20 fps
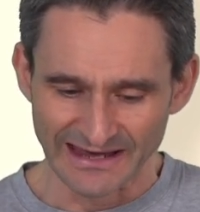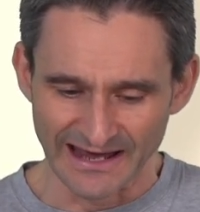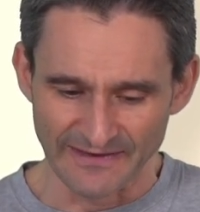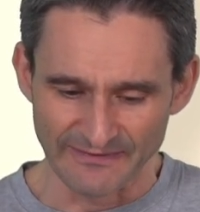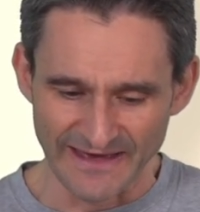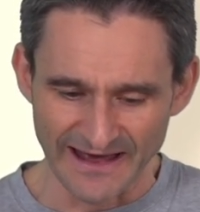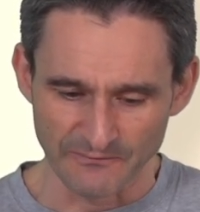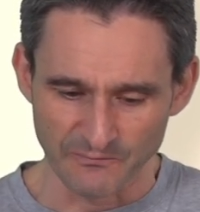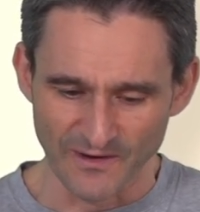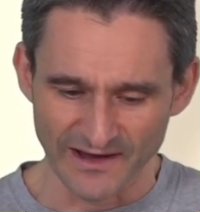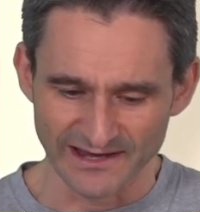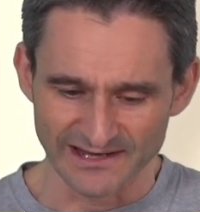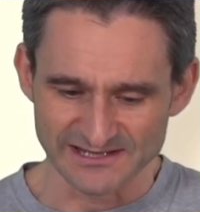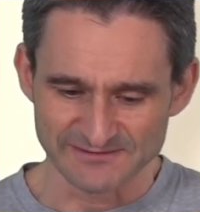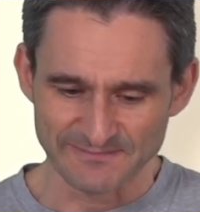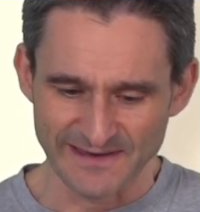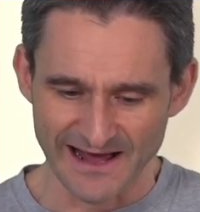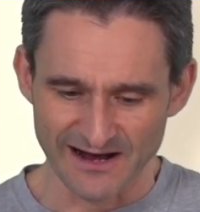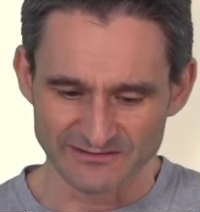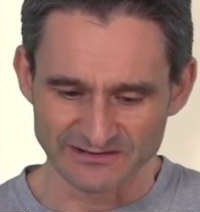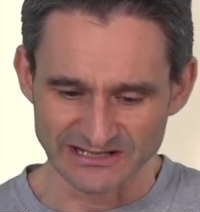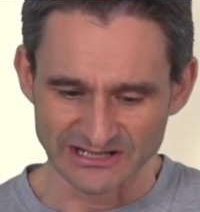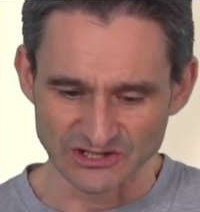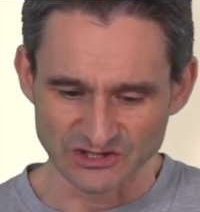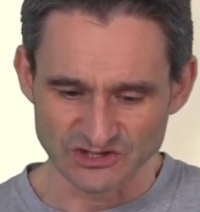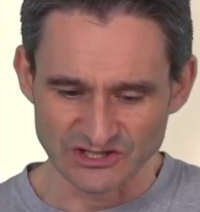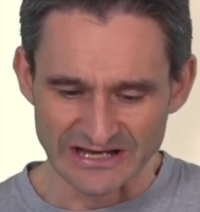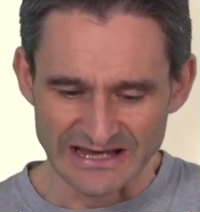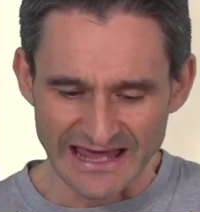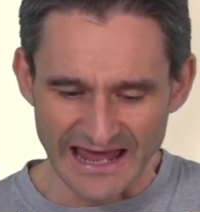And that way is pound
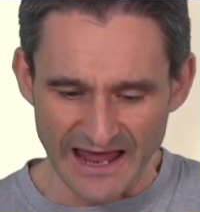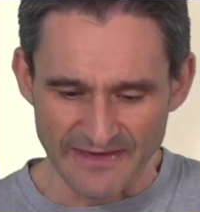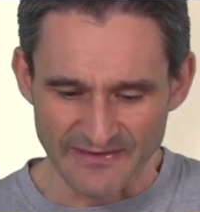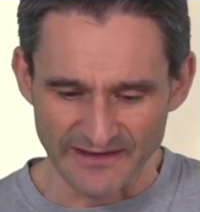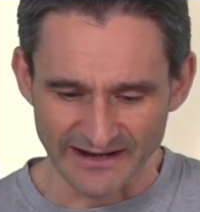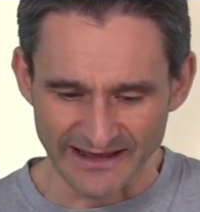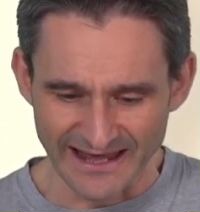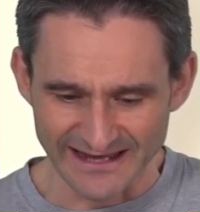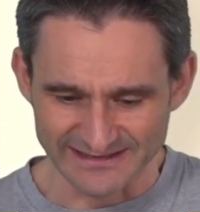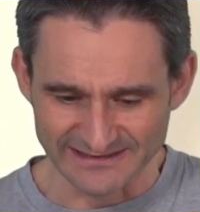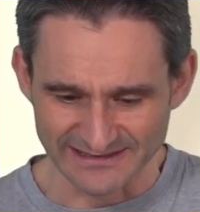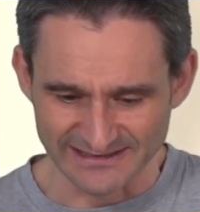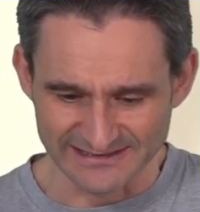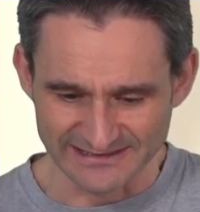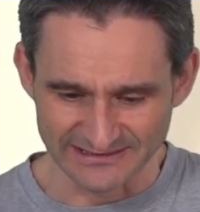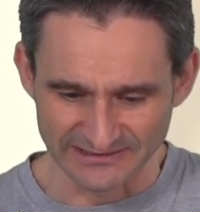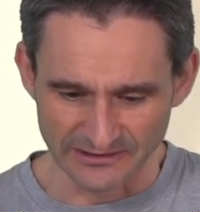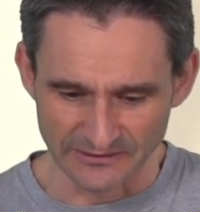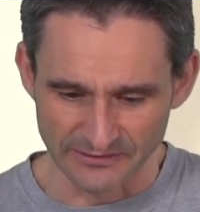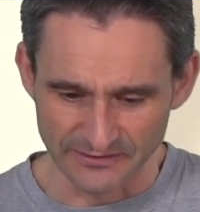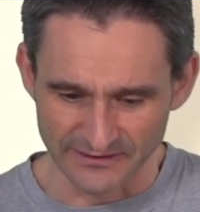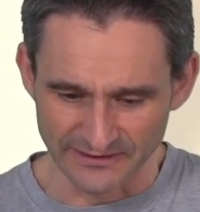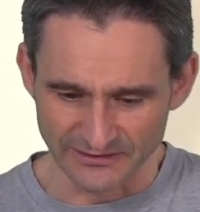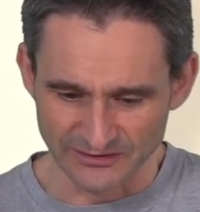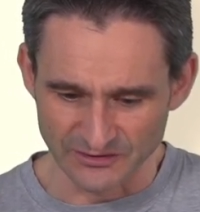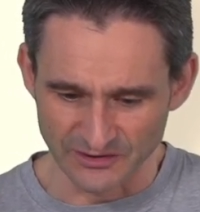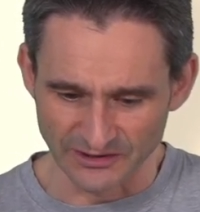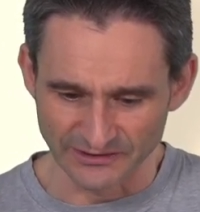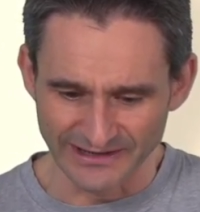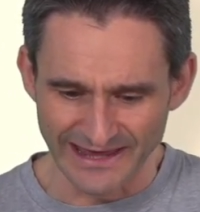each. And then it has this little thing
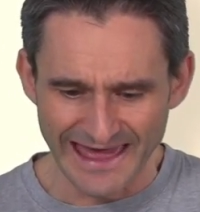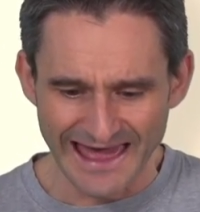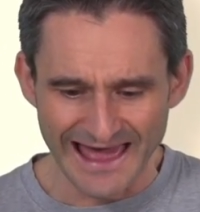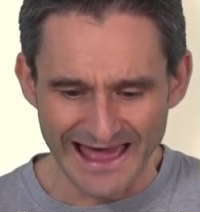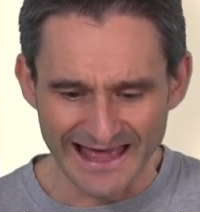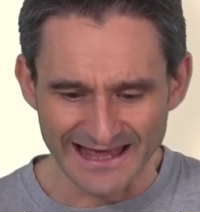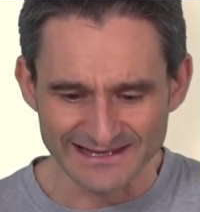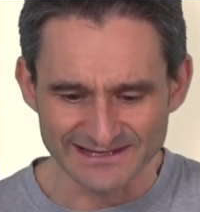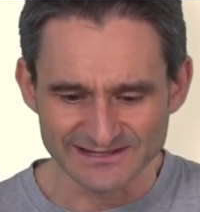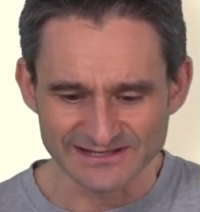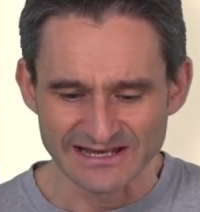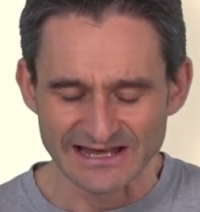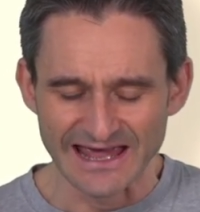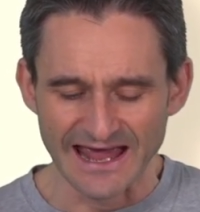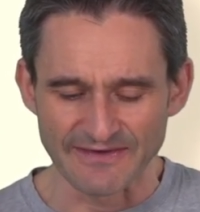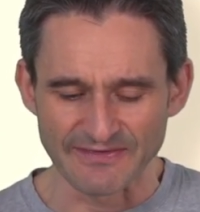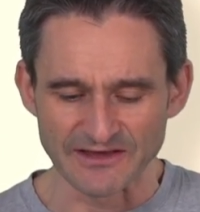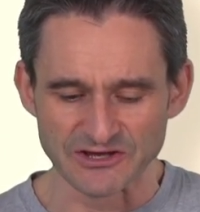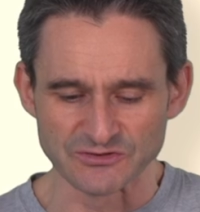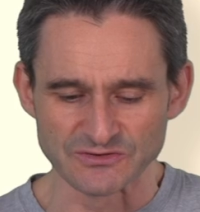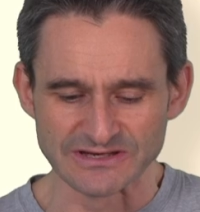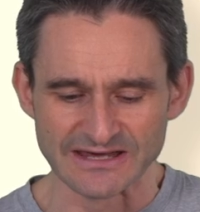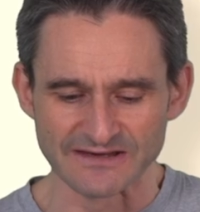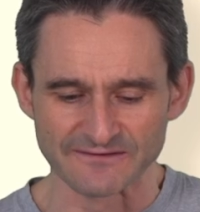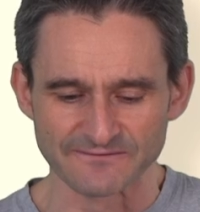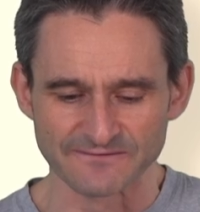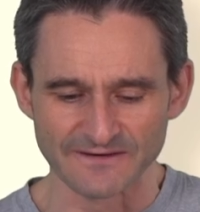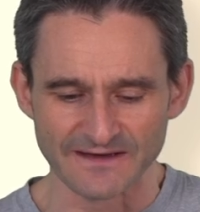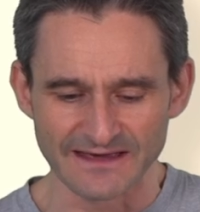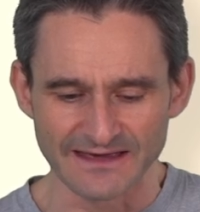called as, and then you
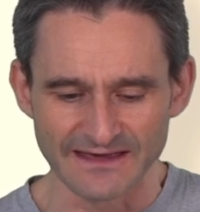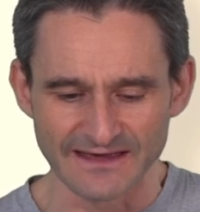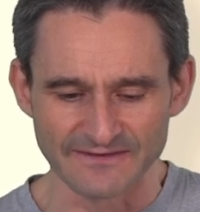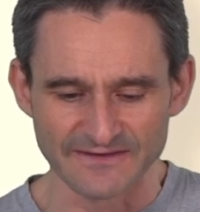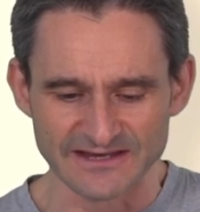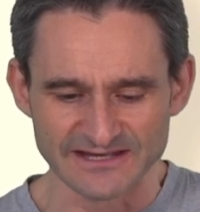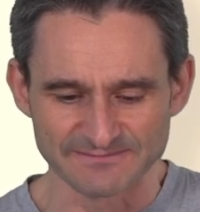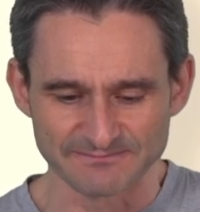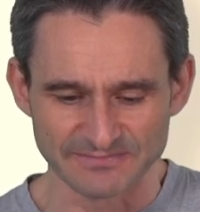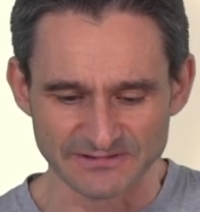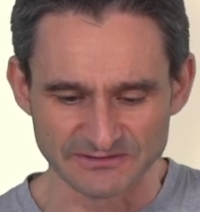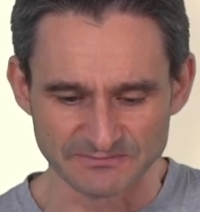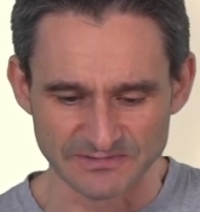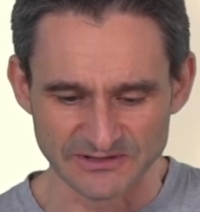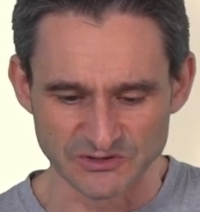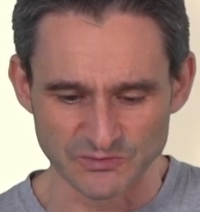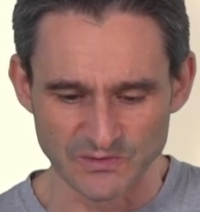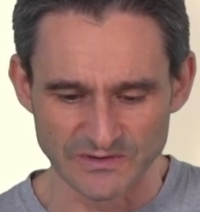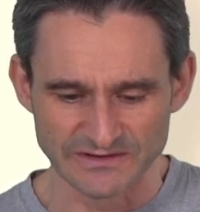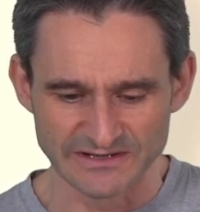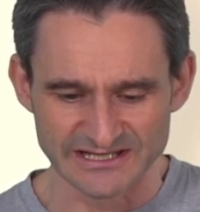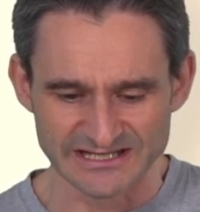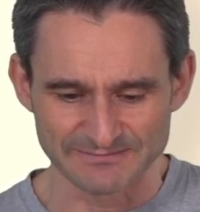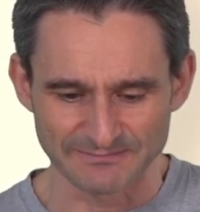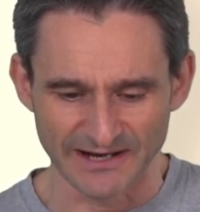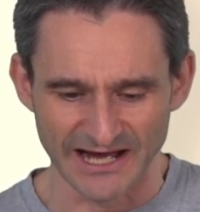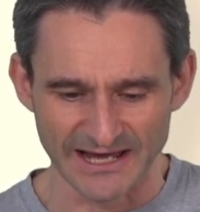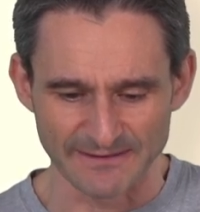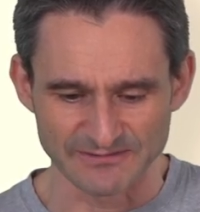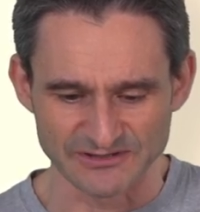give between these
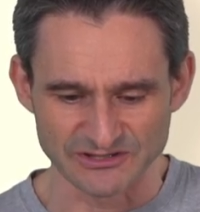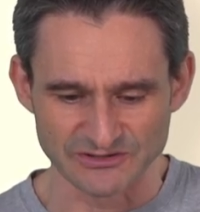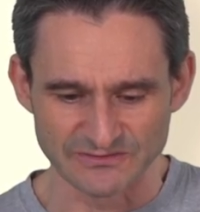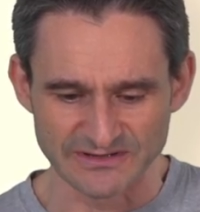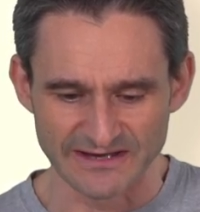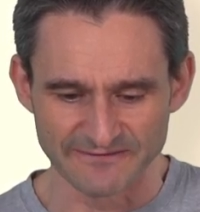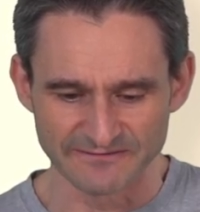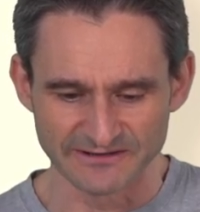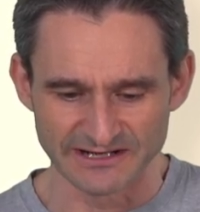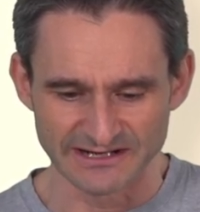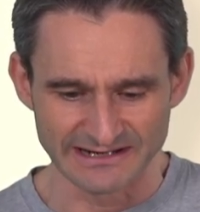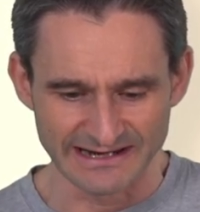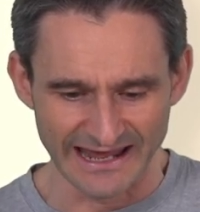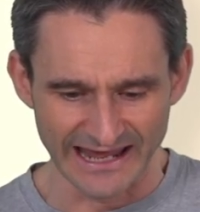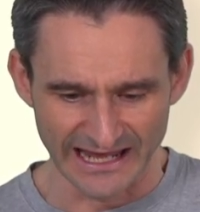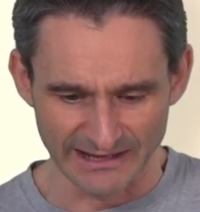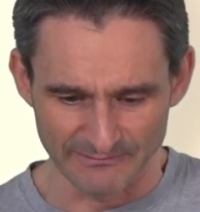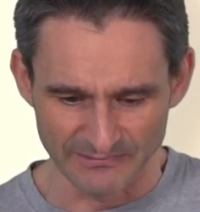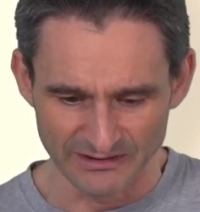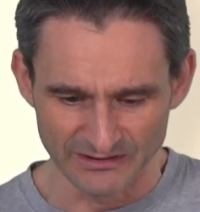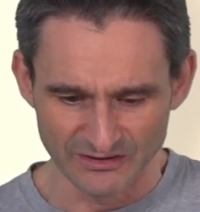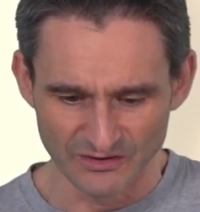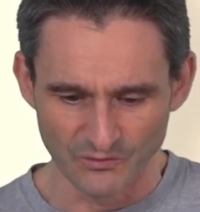pipes, you give it a name.